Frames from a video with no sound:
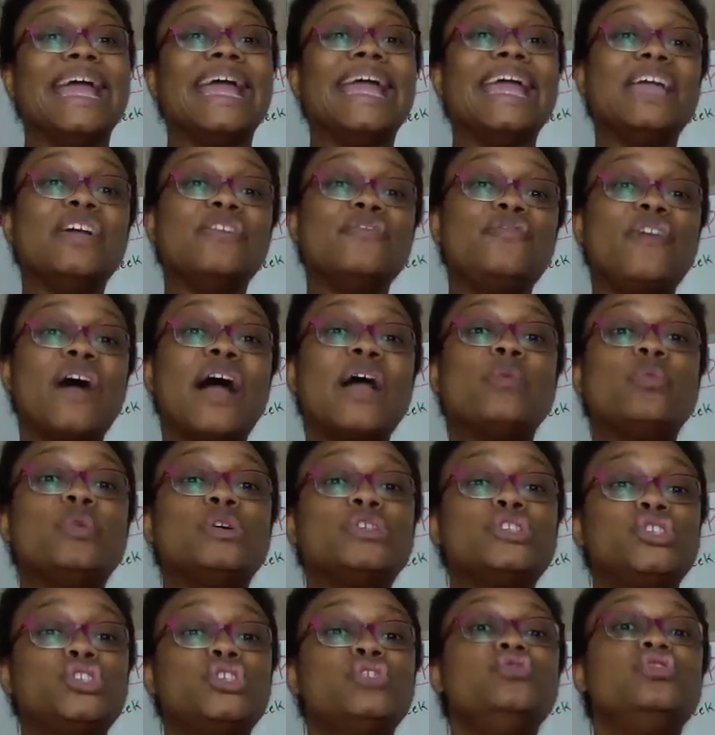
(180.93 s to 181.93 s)
If I
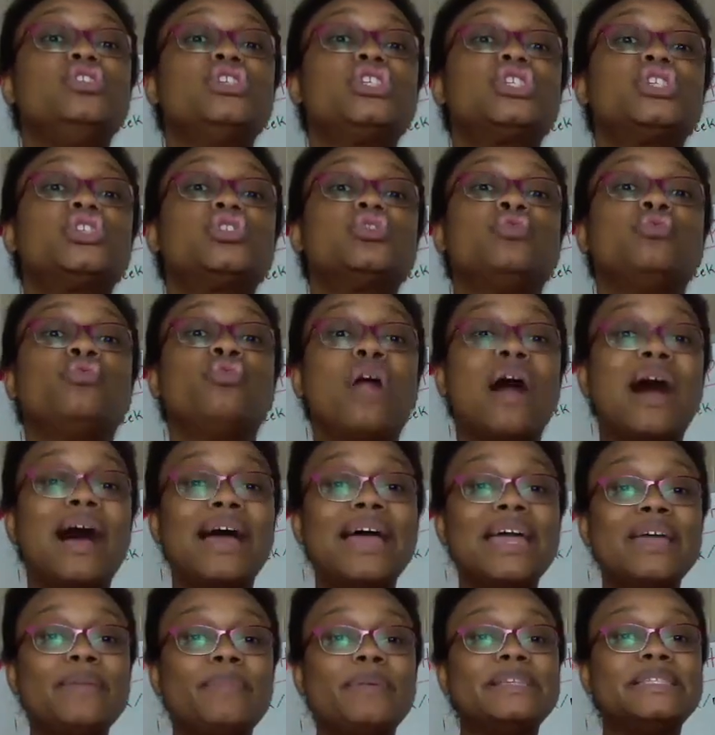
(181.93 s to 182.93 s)
was to
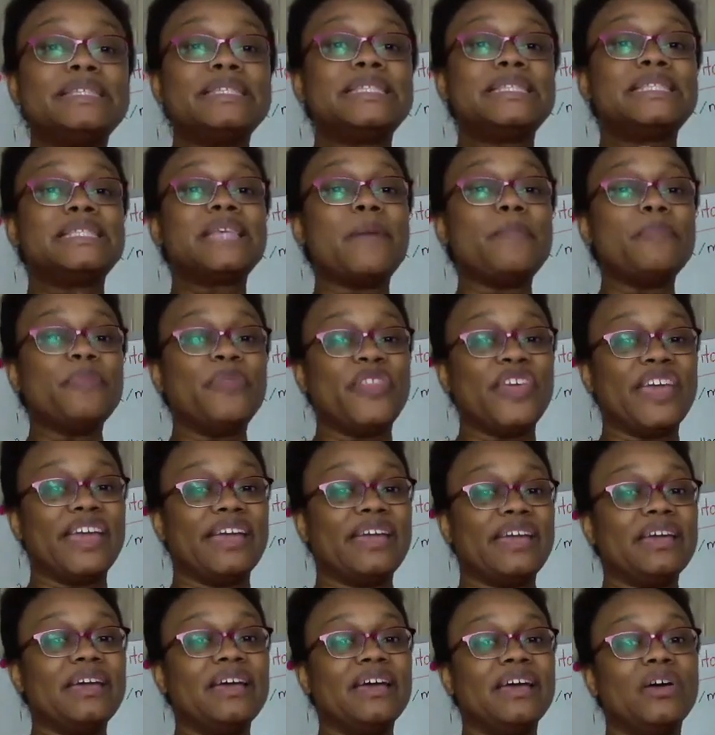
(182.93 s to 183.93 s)
describe
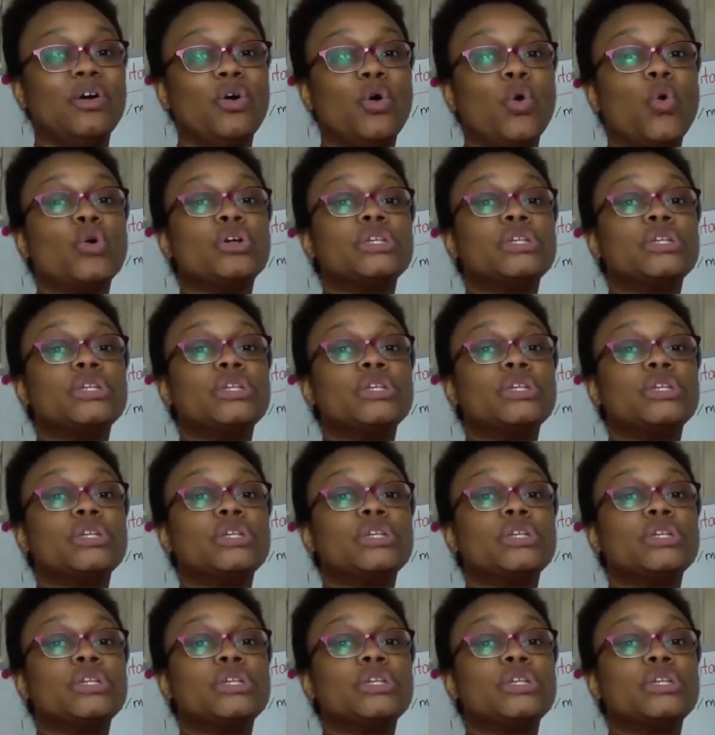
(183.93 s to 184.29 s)
something or